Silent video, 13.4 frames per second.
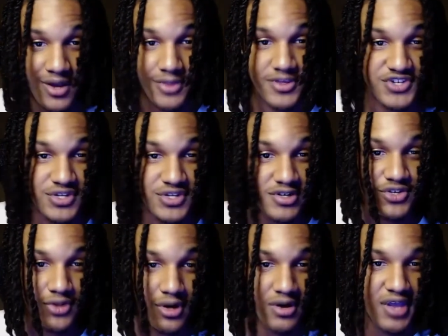this year as
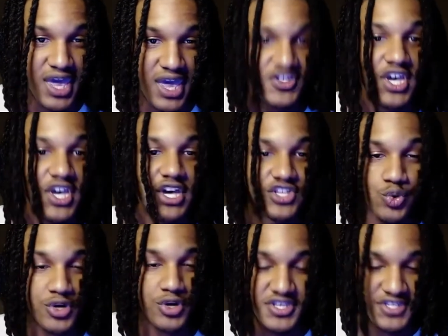long as
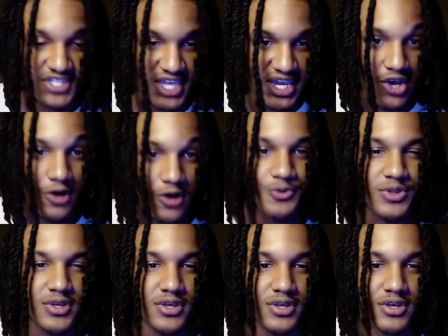Tua can stay
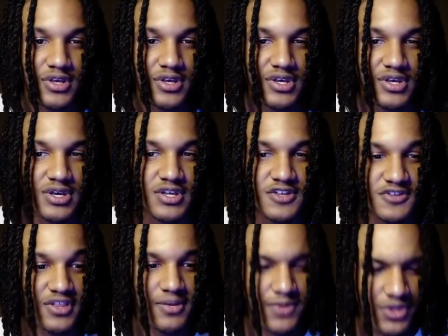healthy. So
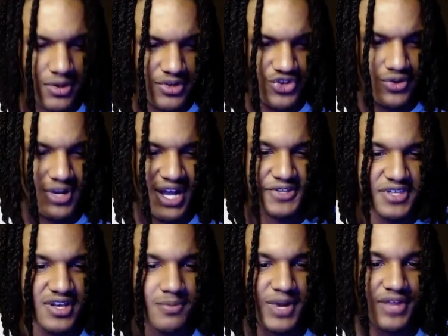let me know what you guys
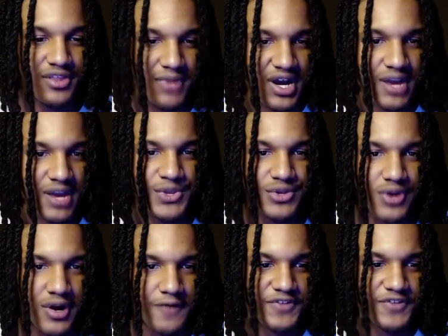think about the Miami
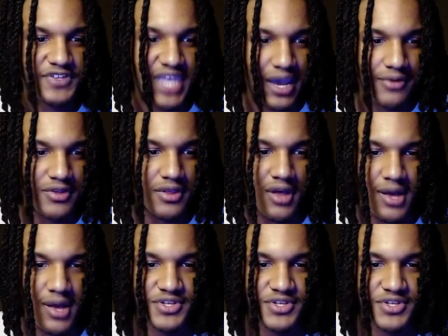Dolphins down in the comment